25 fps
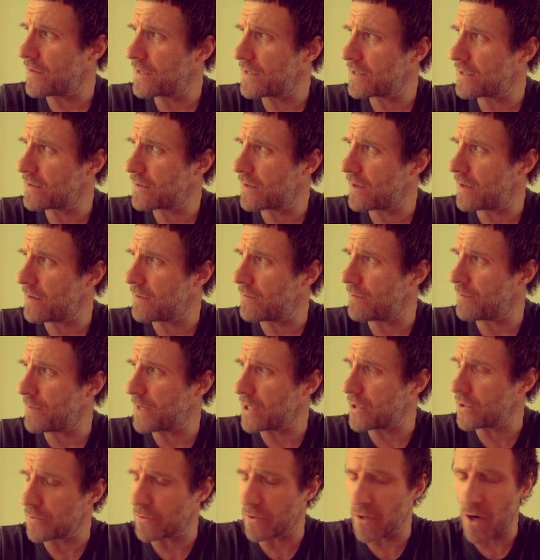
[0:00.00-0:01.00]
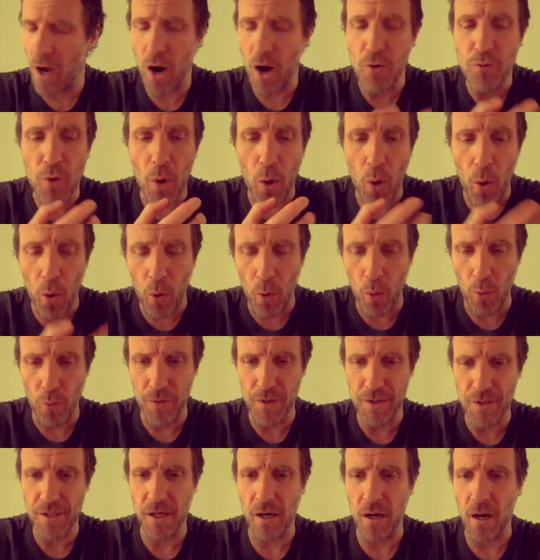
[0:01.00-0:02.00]
this because we're at home all
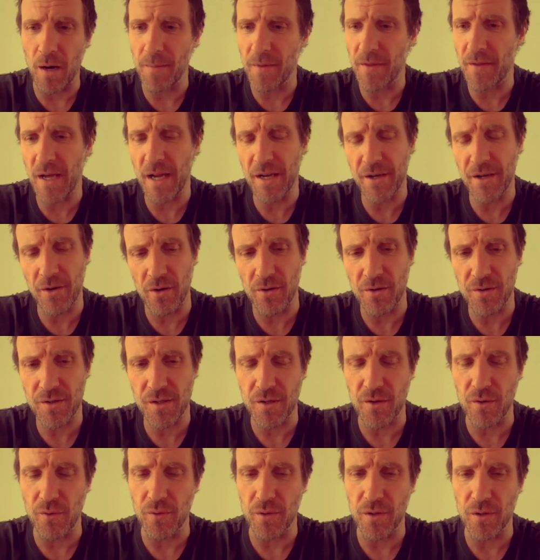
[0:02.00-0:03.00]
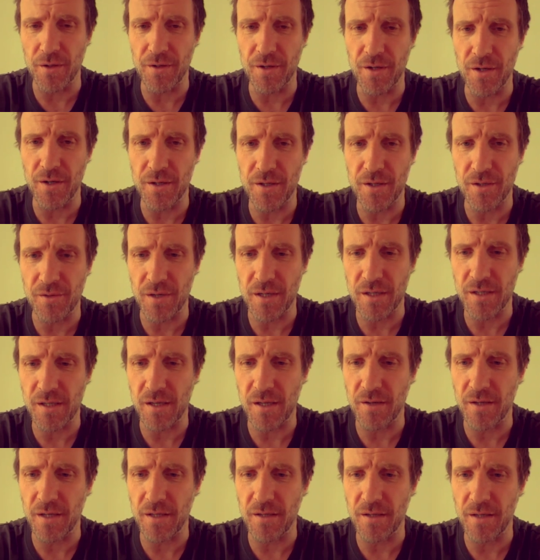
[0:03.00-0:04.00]
the time and they're not at school at nursery, so
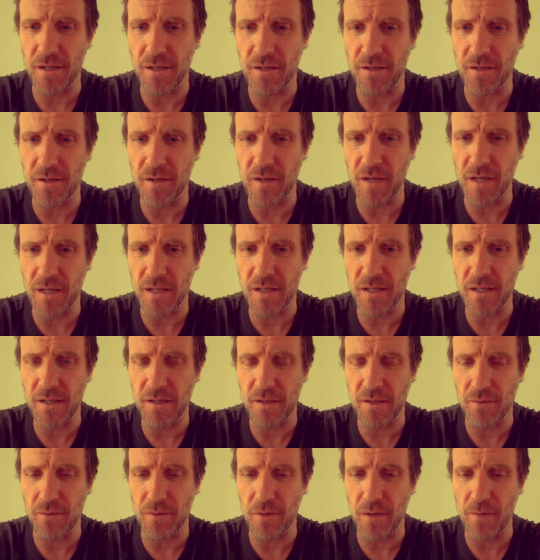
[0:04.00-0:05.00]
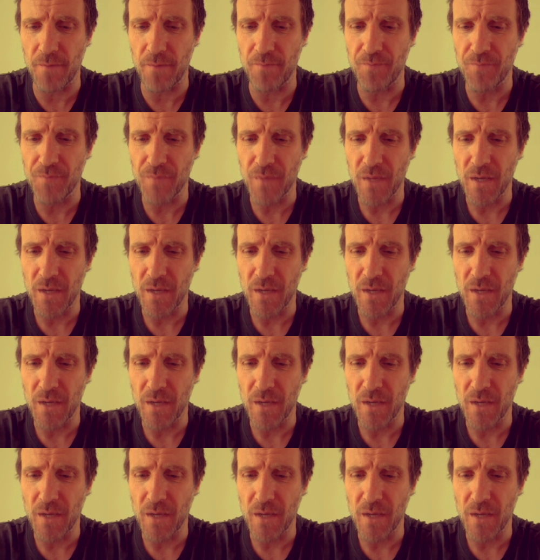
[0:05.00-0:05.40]
you do get to